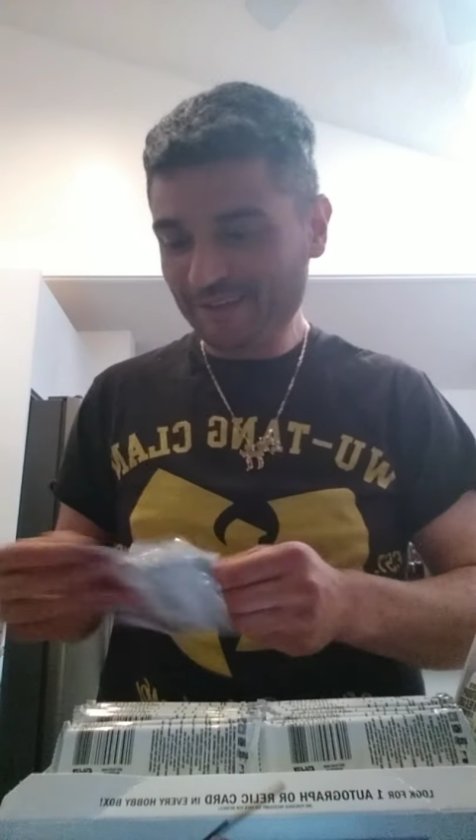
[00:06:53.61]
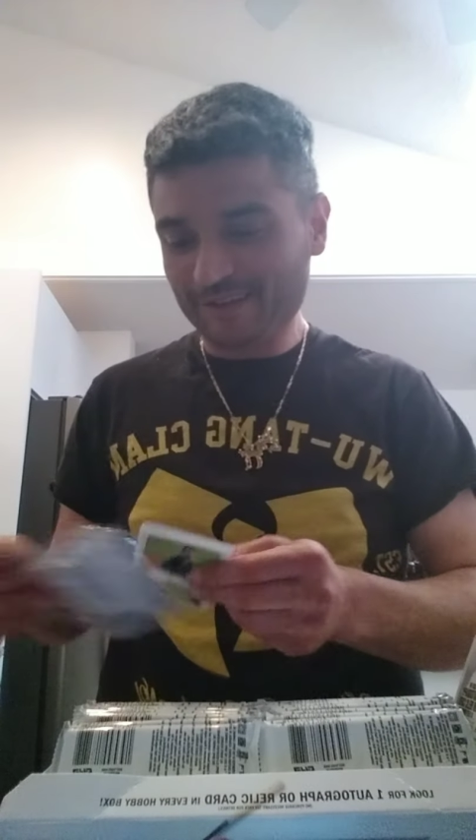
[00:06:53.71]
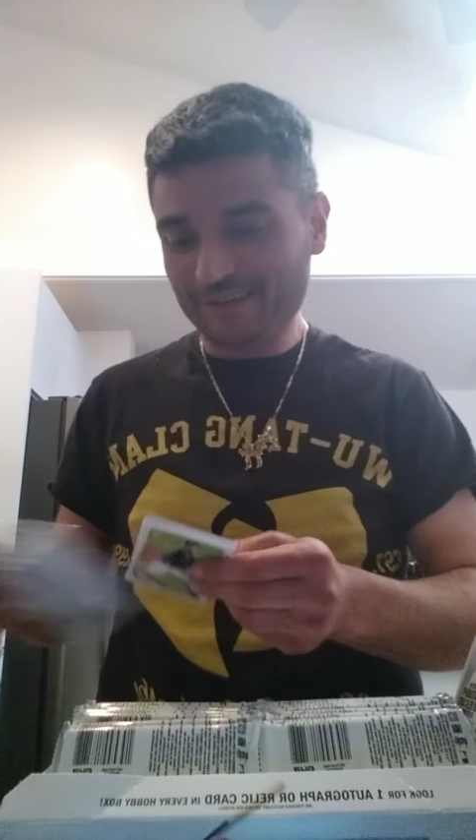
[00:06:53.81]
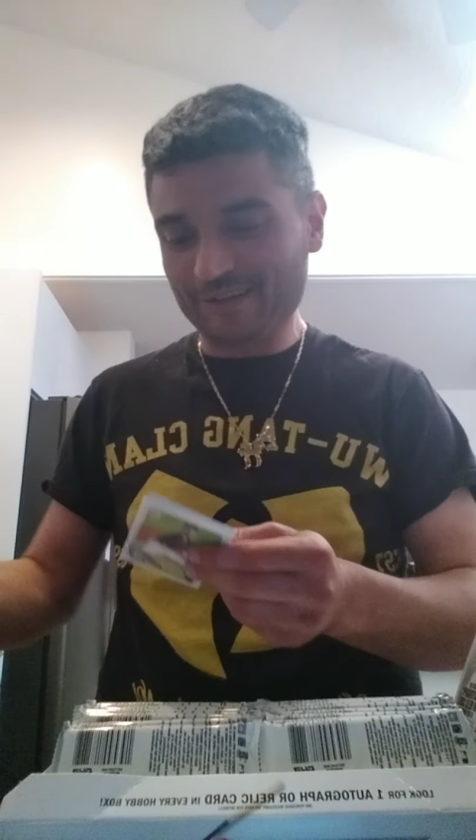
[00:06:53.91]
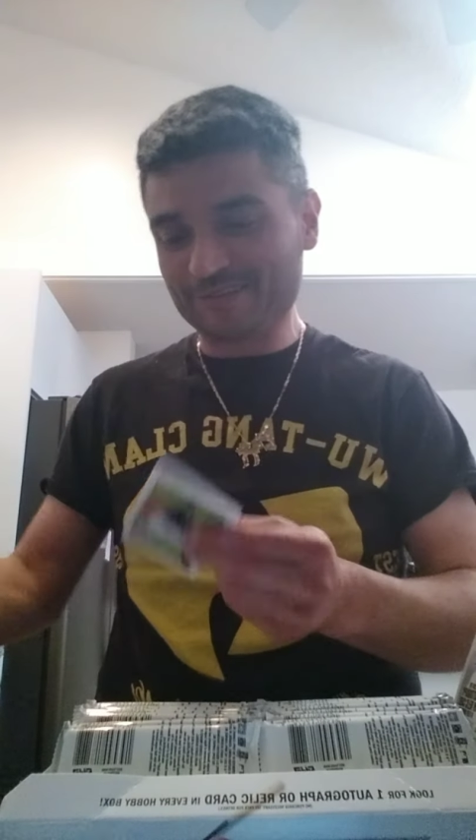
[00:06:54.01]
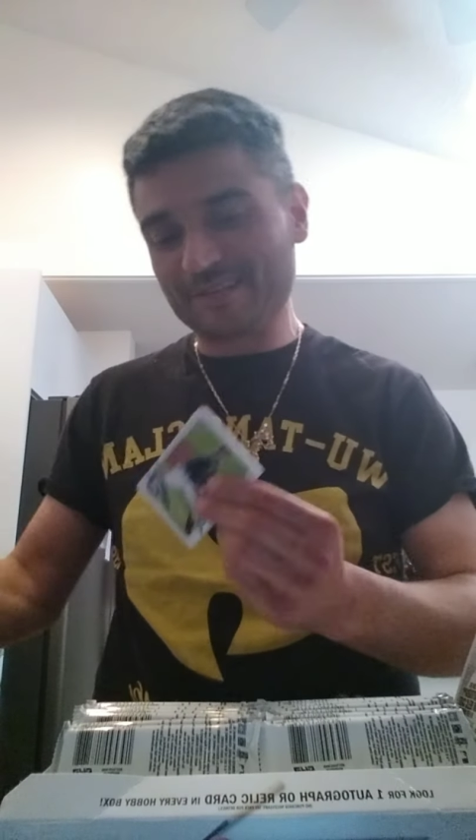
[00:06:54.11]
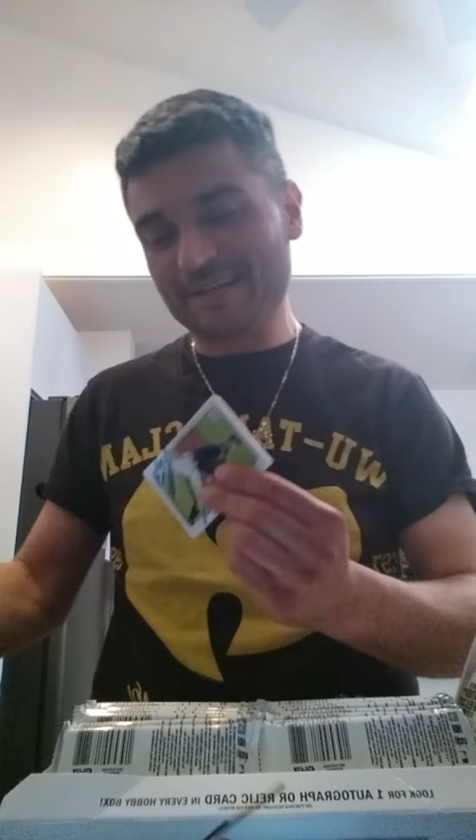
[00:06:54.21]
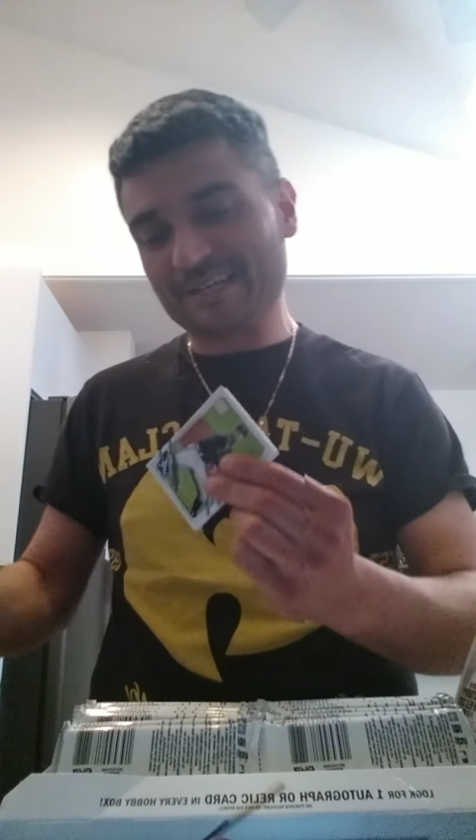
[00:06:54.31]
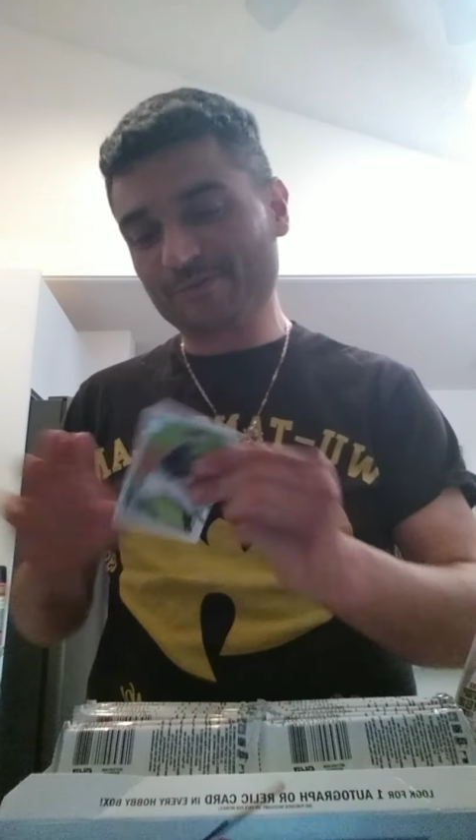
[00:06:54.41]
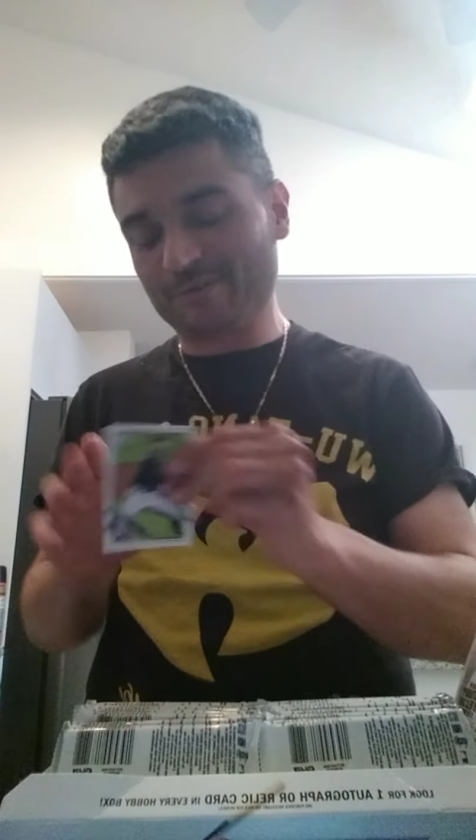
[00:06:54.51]
Here's the
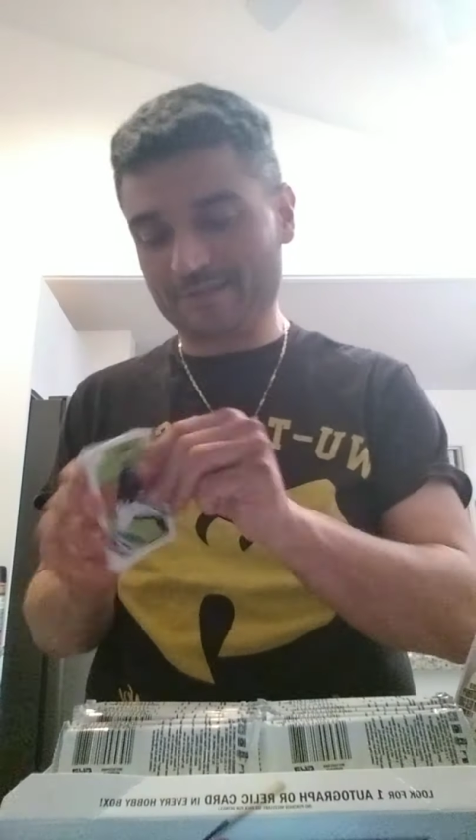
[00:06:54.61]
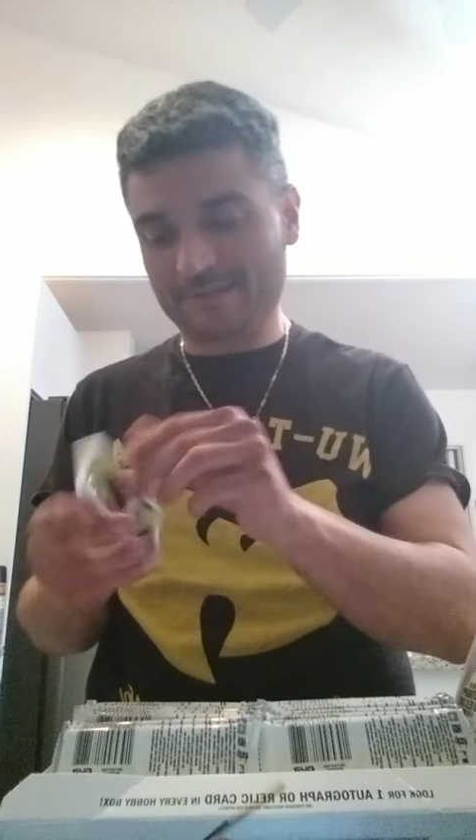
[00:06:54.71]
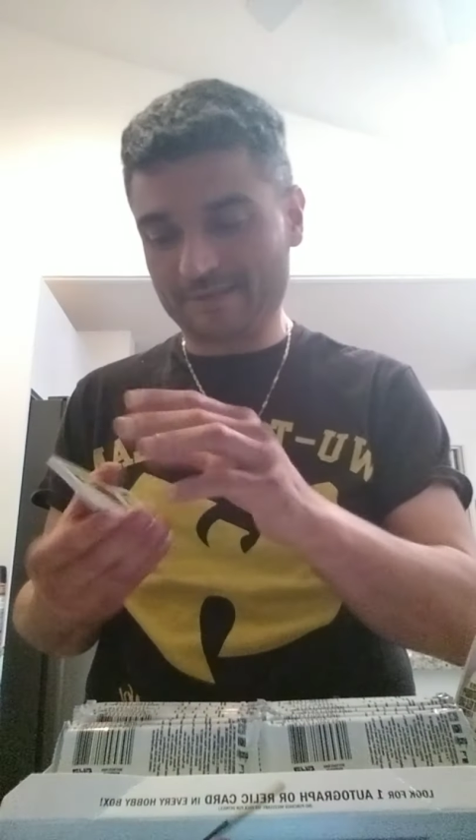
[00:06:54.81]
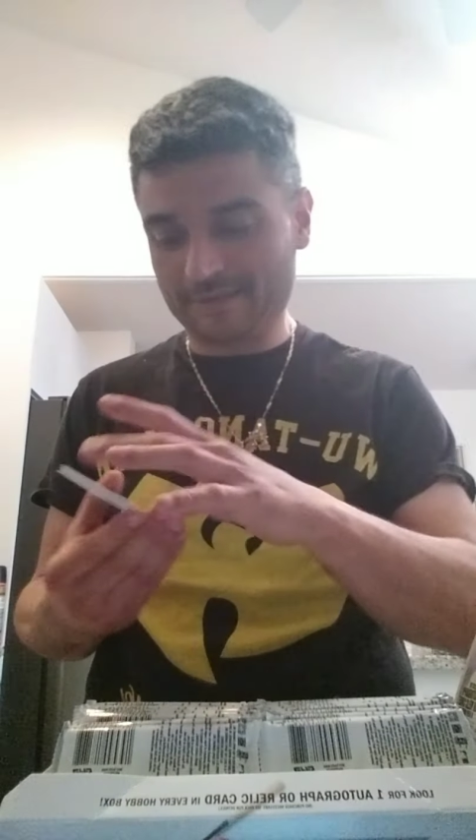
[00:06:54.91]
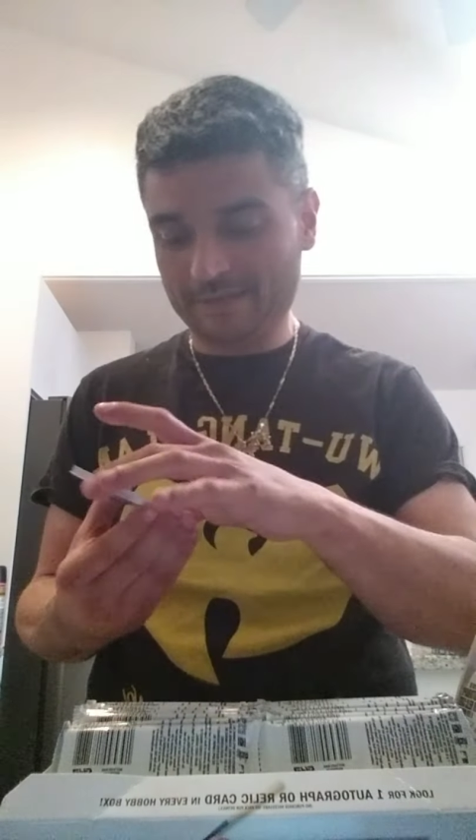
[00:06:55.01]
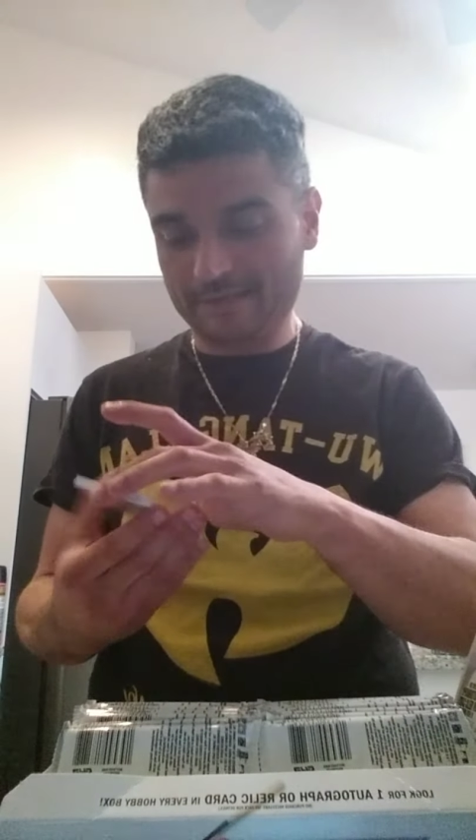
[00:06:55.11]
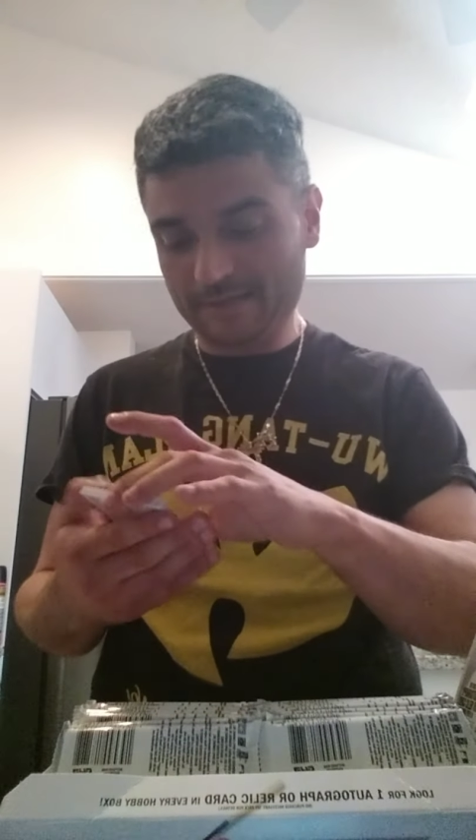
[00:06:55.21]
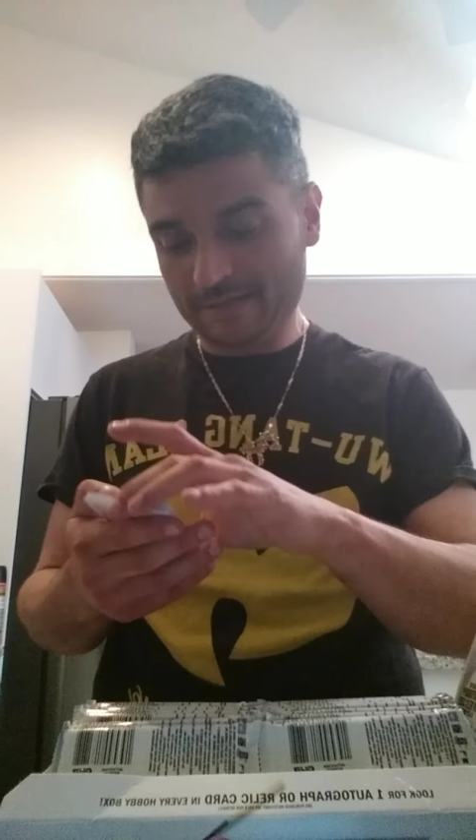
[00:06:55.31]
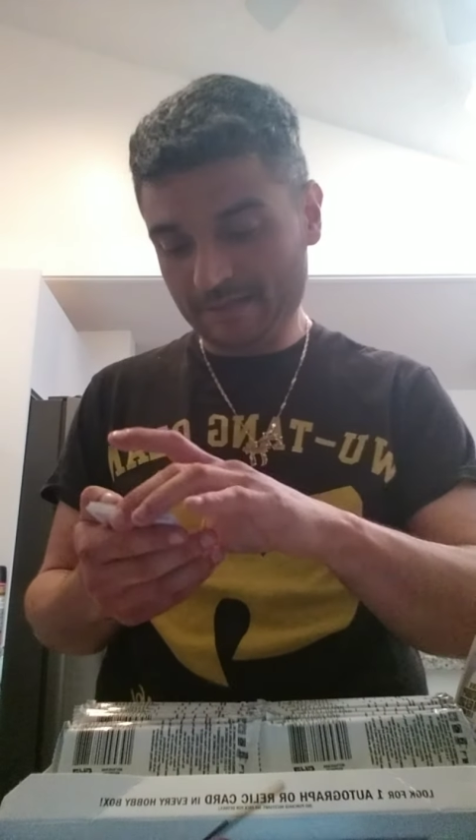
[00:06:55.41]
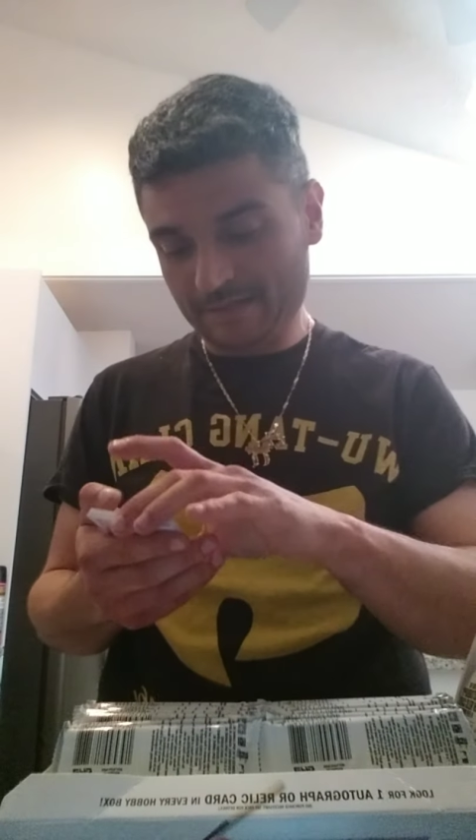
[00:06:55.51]
next one.
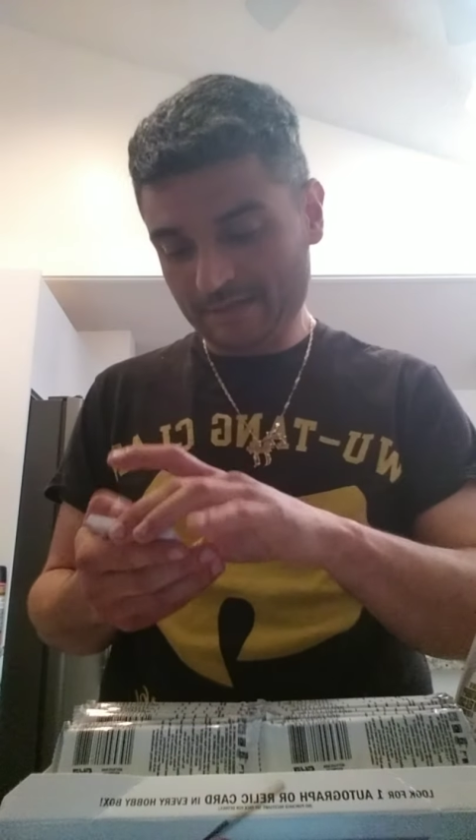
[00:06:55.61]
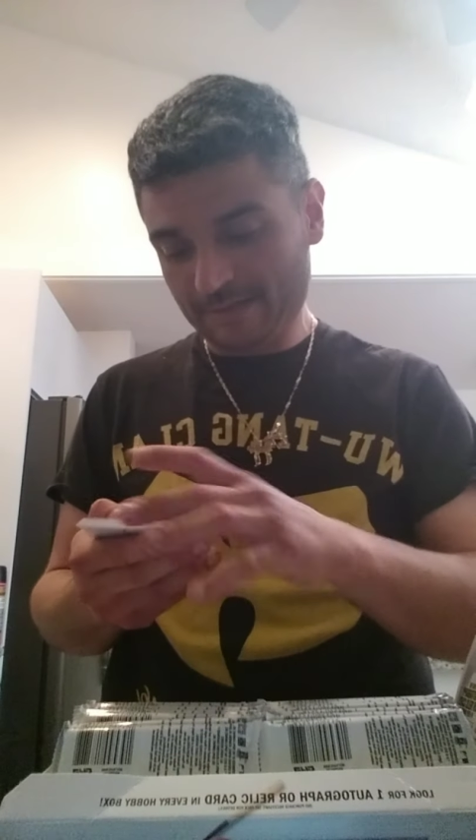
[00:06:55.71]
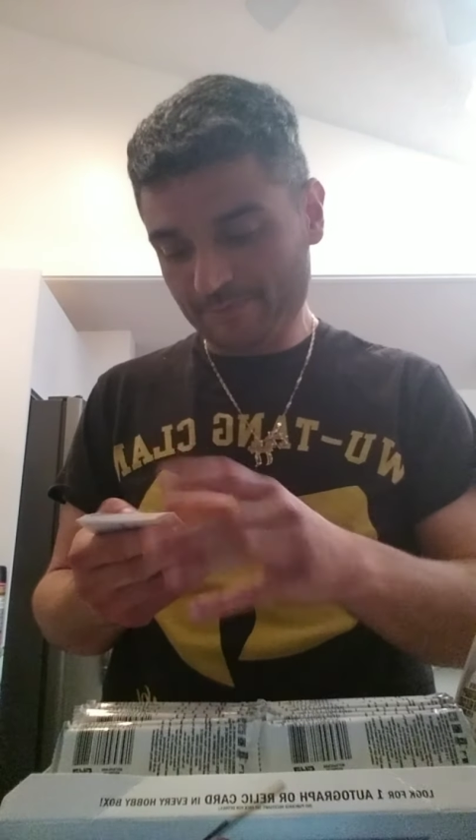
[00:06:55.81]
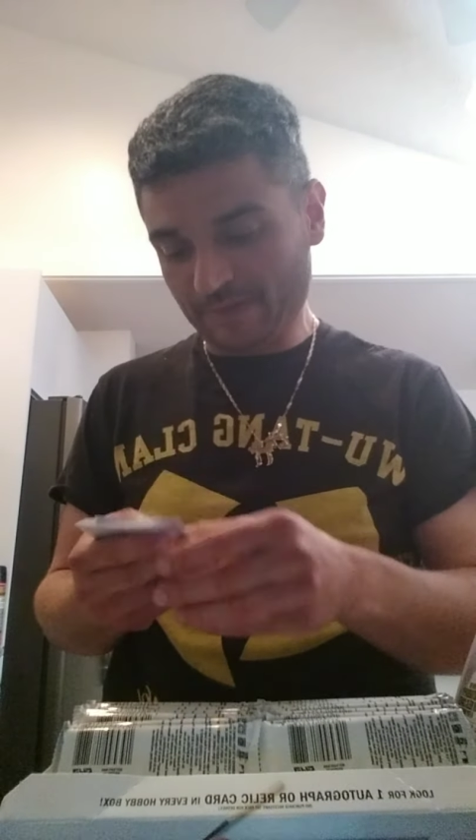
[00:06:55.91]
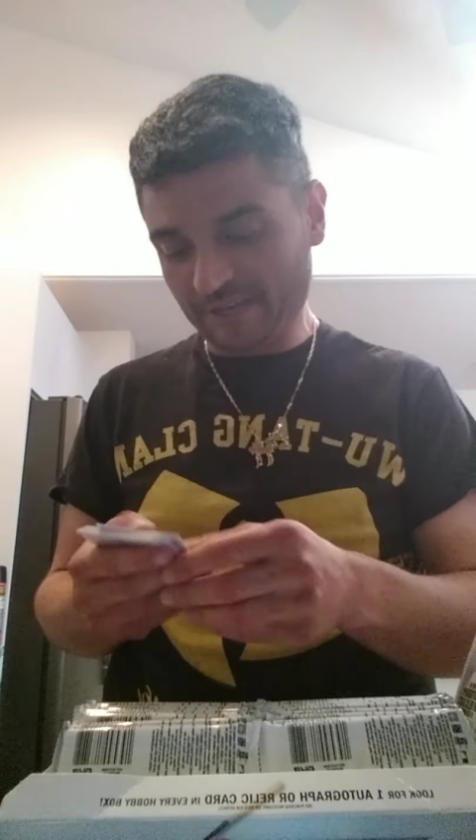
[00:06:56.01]
Mike